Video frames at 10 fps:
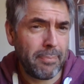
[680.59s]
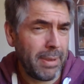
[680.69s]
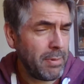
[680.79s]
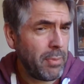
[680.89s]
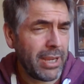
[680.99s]

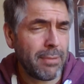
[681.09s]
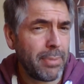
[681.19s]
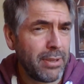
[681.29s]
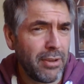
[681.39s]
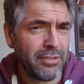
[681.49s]
Maybe we can
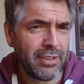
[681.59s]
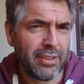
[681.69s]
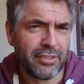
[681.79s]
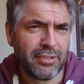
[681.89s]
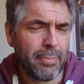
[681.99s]
be using
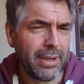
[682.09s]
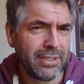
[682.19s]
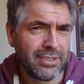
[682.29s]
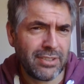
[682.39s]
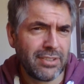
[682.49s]
this
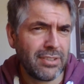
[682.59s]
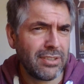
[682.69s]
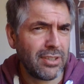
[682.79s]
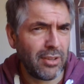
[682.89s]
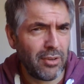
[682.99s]
space
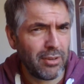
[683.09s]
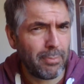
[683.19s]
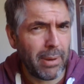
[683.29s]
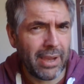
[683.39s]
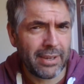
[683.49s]
to
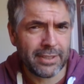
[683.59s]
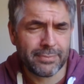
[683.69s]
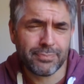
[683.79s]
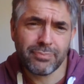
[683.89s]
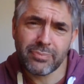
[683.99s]
look back
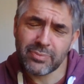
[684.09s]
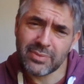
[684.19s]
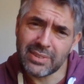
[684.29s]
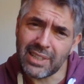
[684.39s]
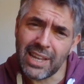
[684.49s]

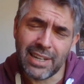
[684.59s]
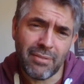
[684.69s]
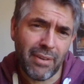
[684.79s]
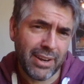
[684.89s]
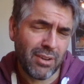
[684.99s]
and
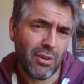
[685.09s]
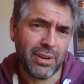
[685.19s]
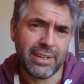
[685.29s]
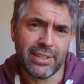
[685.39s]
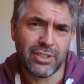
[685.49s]
invite
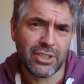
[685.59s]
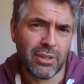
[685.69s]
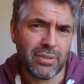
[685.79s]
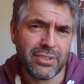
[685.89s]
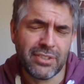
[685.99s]
God in and
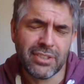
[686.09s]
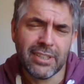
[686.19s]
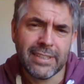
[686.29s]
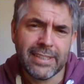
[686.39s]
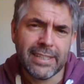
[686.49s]
show us,
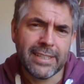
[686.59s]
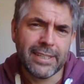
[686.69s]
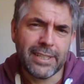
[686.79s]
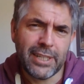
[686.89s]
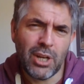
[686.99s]

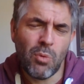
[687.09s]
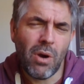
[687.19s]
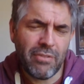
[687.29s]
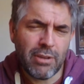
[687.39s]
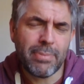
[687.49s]
you know,
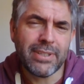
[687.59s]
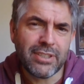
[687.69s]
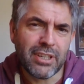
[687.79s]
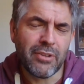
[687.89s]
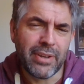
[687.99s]
what have you been
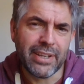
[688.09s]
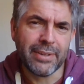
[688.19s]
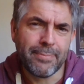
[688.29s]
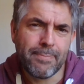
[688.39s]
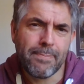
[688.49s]
doing?